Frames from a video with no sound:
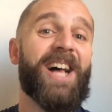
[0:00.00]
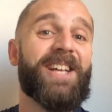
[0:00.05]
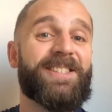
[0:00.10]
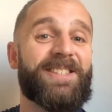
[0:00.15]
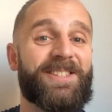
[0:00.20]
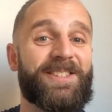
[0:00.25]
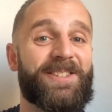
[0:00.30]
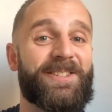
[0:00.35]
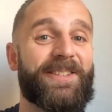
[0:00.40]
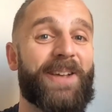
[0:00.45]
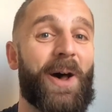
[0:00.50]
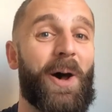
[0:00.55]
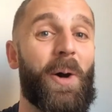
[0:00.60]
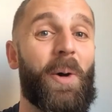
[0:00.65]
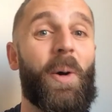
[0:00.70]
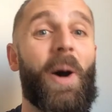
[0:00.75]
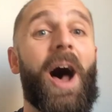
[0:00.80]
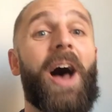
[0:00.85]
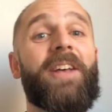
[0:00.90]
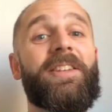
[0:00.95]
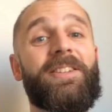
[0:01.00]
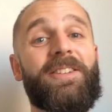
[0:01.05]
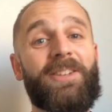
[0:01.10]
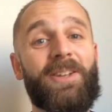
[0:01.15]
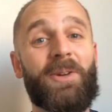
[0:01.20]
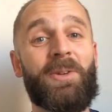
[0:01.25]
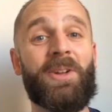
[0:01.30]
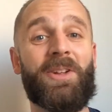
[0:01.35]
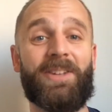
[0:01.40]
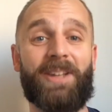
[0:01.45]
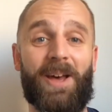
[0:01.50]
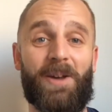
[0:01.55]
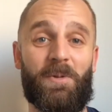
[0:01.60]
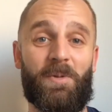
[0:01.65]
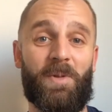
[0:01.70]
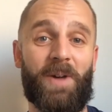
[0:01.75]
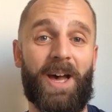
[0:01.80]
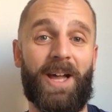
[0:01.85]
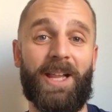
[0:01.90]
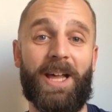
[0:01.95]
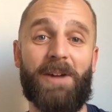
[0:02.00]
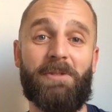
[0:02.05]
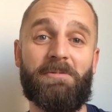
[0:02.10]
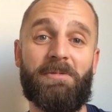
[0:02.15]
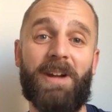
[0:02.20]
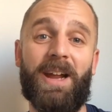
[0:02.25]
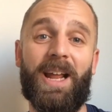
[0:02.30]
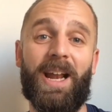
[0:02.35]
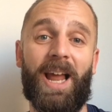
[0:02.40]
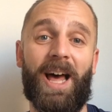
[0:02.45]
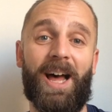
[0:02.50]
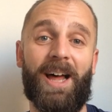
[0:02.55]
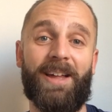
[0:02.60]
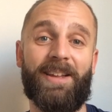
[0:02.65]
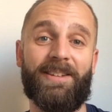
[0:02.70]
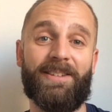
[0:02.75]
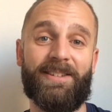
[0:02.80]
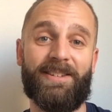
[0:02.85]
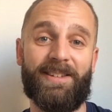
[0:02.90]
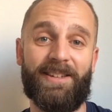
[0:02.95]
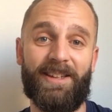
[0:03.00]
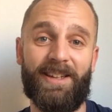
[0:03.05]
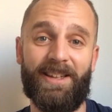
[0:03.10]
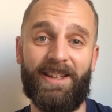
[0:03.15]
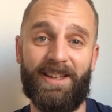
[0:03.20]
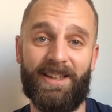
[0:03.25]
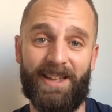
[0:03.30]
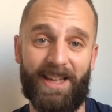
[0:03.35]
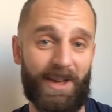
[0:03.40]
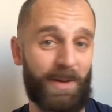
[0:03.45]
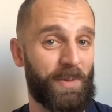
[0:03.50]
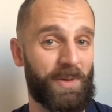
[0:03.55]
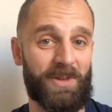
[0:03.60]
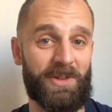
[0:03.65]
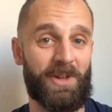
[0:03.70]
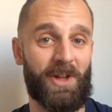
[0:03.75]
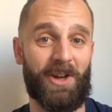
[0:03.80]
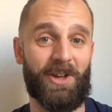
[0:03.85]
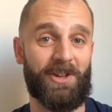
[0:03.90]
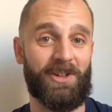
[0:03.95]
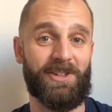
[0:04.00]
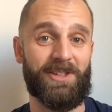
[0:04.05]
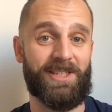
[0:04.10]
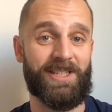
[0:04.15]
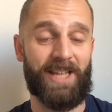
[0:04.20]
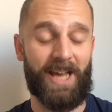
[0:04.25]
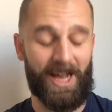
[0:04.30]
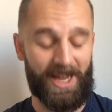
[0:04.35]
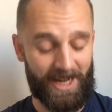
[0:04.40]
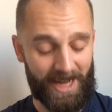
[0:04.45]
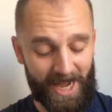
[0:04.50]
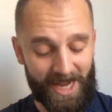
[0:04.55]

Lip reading: So, as soon as I fell, I realized it was not a good sign.